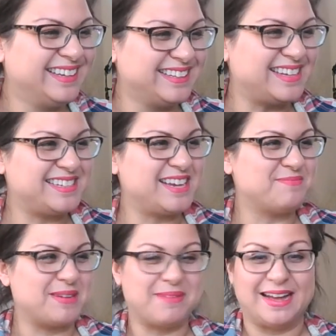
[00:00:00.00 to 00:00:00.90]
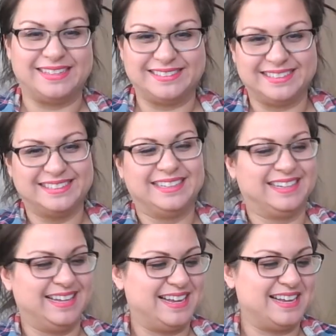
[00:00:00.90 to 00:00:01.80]
they take my mind.
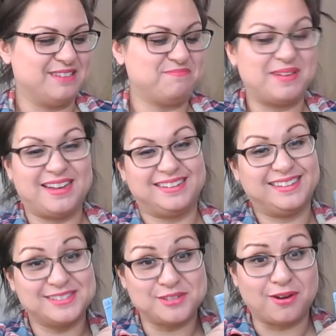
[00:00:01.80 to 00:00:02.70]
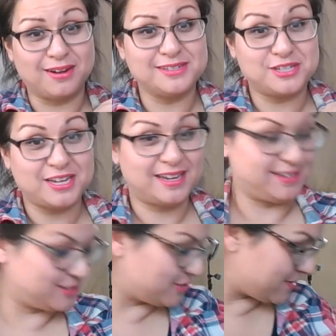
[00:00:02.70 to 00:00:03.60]
But Zara
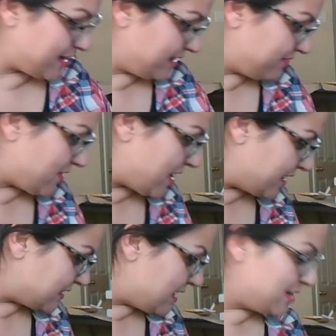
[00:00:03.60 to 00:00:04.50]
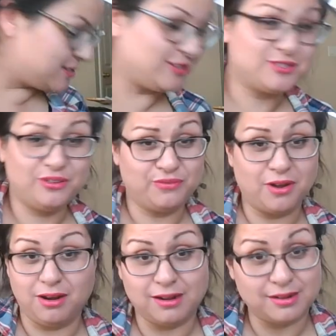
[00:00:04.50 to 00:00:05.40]
Jeans, great find. So
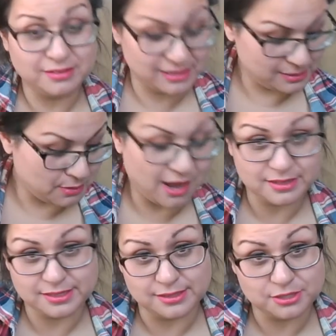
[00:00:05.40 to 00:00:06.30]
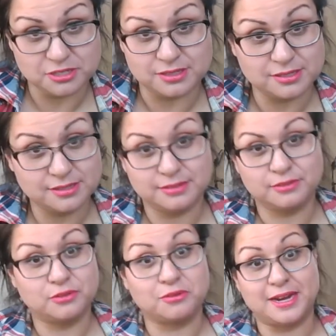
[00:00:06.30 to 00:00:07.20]
far, this box is just
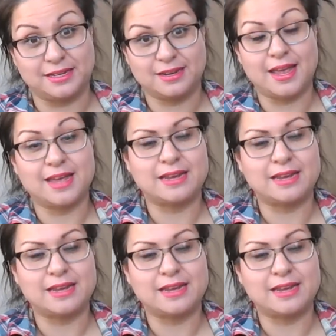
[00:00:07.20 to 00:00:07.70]
great. And